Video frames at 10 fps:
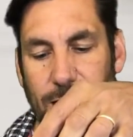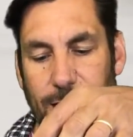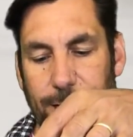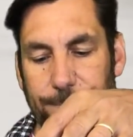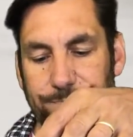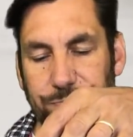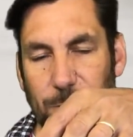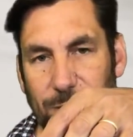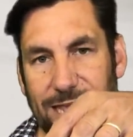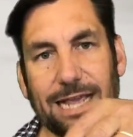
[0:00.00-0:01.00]

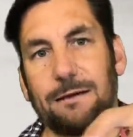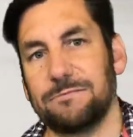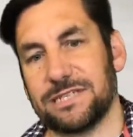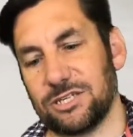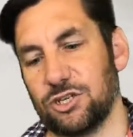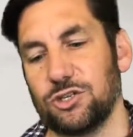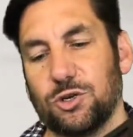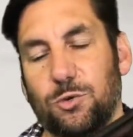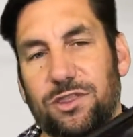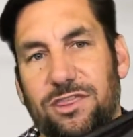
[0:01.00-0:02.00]
But it comes as
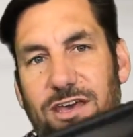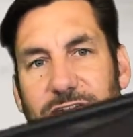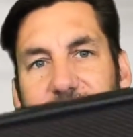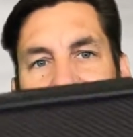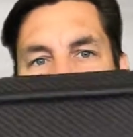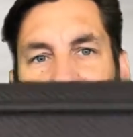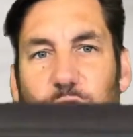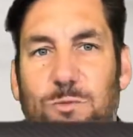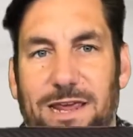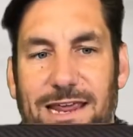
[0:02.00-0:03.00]
usual with the
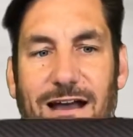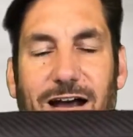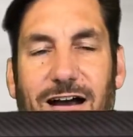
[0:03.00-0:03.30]
TUMI